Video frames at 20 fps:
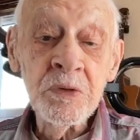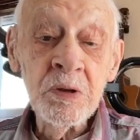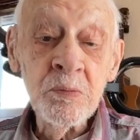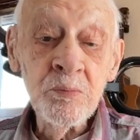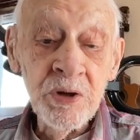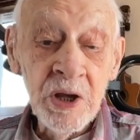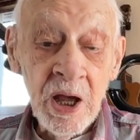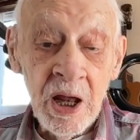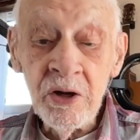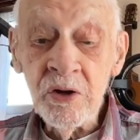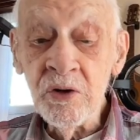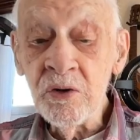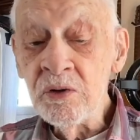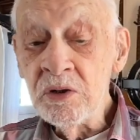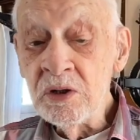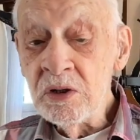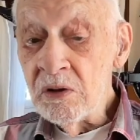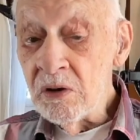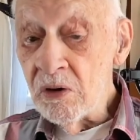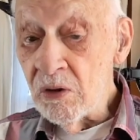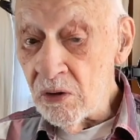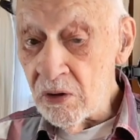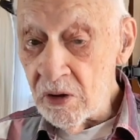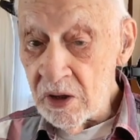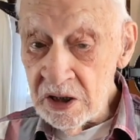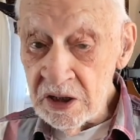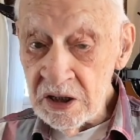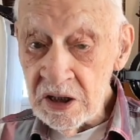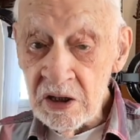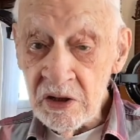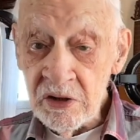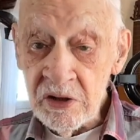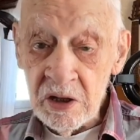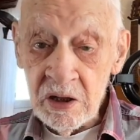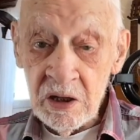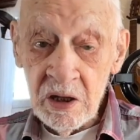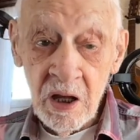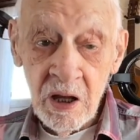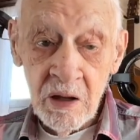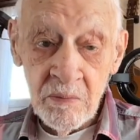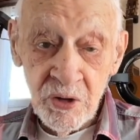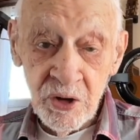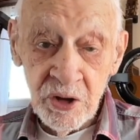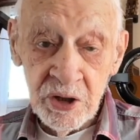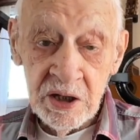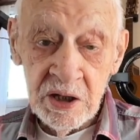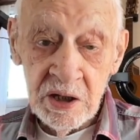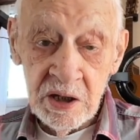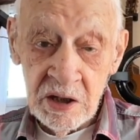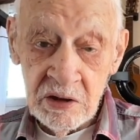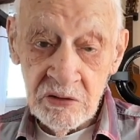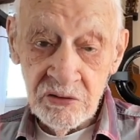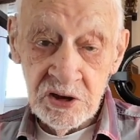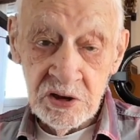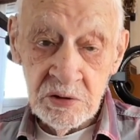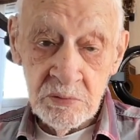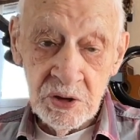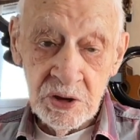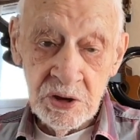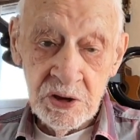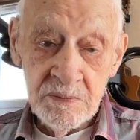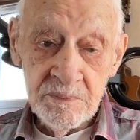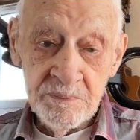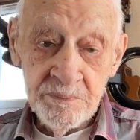piano or any other harmonic instrument.